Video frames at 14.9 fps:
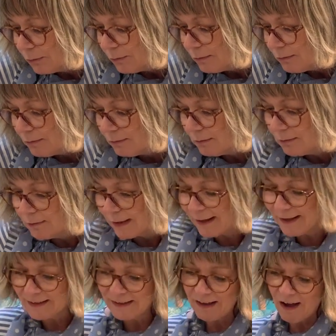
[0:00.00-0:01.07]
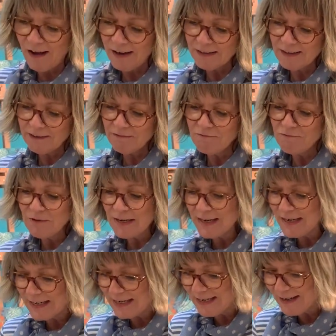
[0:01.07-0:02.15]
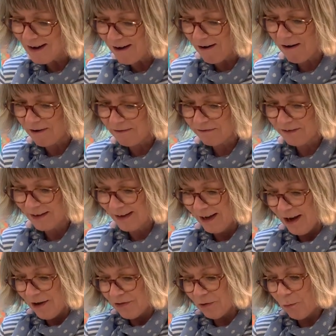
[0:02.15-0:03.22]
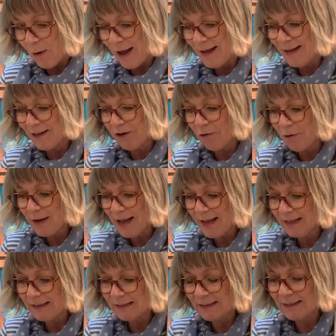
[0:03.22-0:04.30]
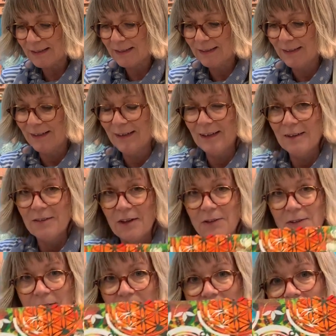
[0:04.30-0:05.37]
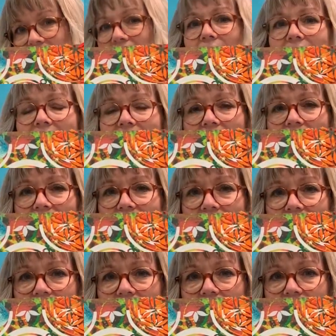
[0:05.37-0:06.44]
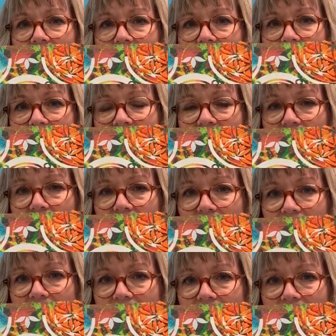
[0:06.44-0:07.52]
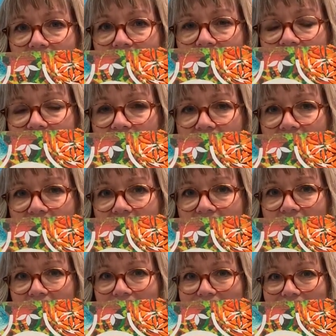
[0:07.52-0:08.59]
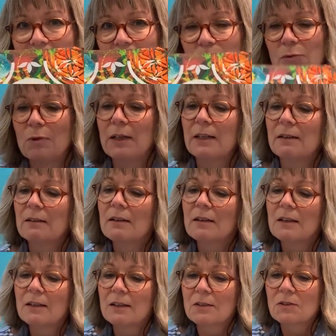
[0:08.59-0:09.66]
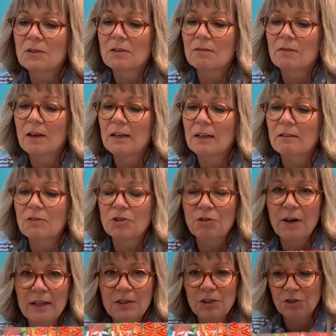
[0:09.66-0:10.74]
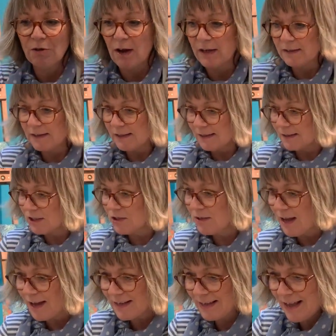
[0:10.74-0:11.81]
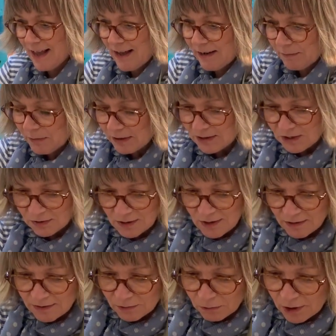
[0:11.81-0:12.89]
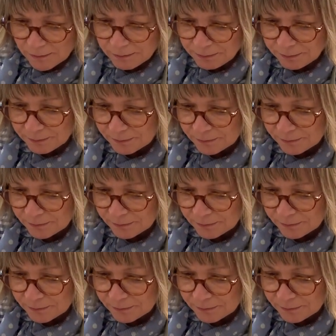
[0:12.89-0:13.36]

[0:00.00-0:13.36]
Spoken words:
Ooh, and I kind of really love the way it creates those very kind of solid fine lines all in sort of like little train tracks. Let's do that again. I'm going to do another one.